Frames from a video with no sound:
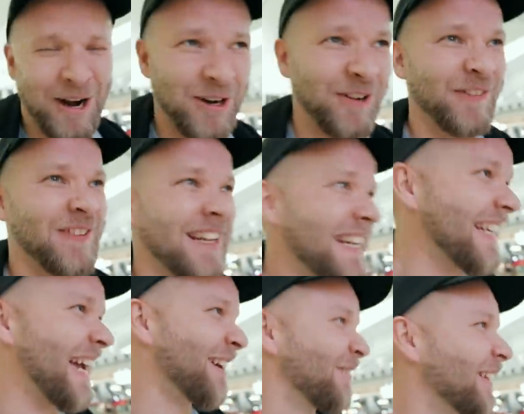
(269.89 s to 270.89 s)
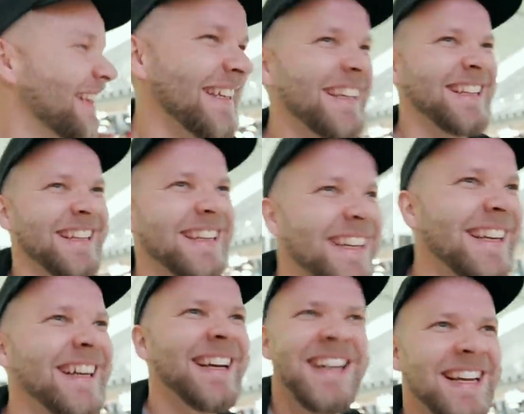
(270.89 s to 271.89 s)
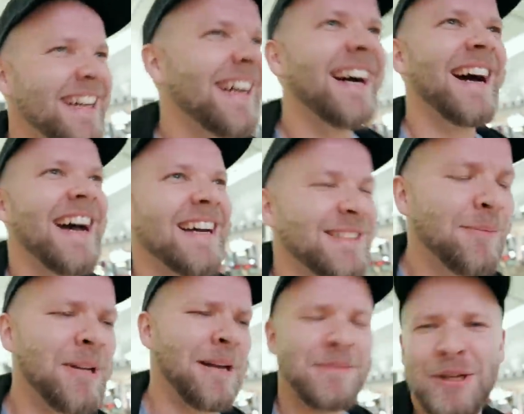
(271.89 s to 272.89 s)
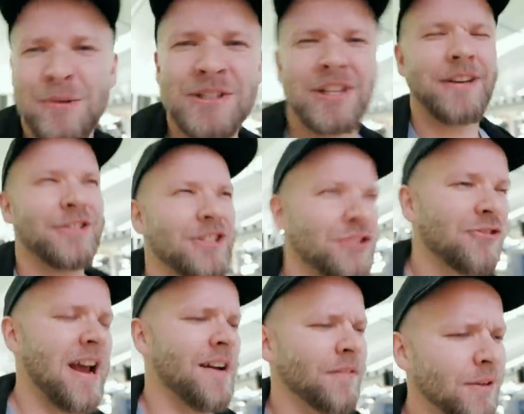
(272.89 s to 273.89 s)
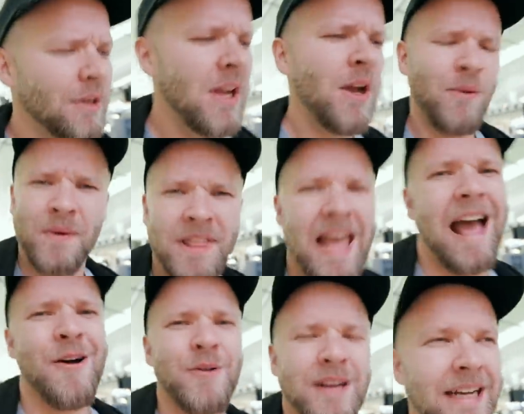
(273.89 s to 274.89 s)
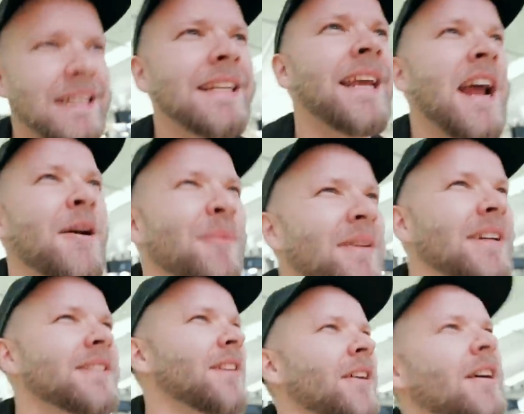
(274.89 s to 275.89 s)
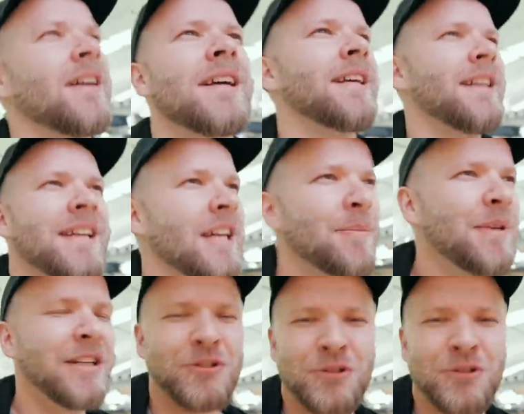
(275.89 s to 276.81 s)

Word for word: hard fitting everything in. Ah, sometimes I wish I could just travel without any cameras. Oh, it'd be a